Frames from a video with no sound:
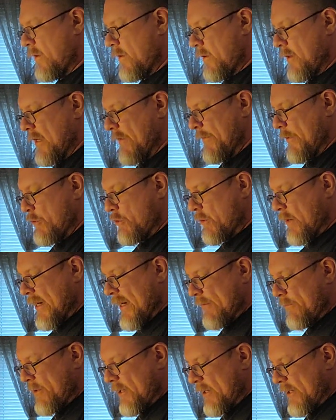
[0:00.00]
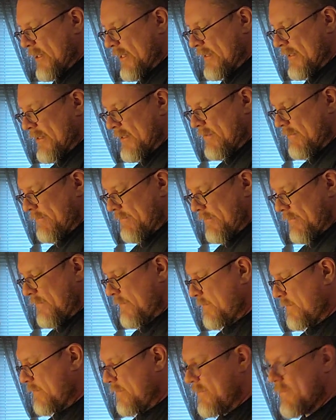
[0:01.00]
If you tried really this
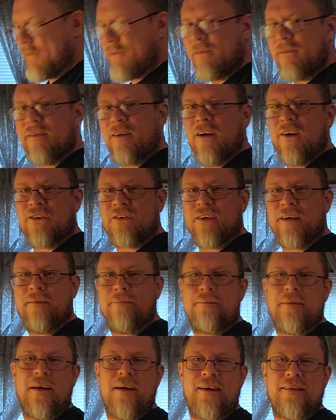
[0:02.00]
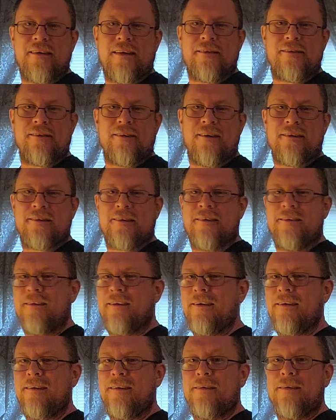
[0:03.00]
salsa, I said salsa.
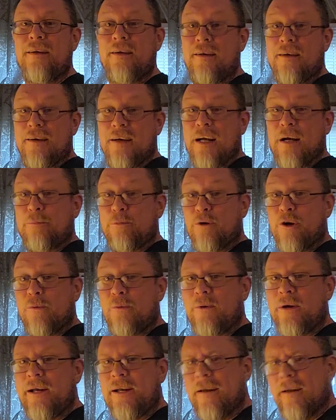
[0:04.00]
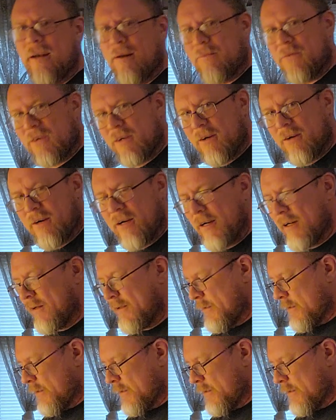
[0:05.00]
I appropriated, I'm sorry.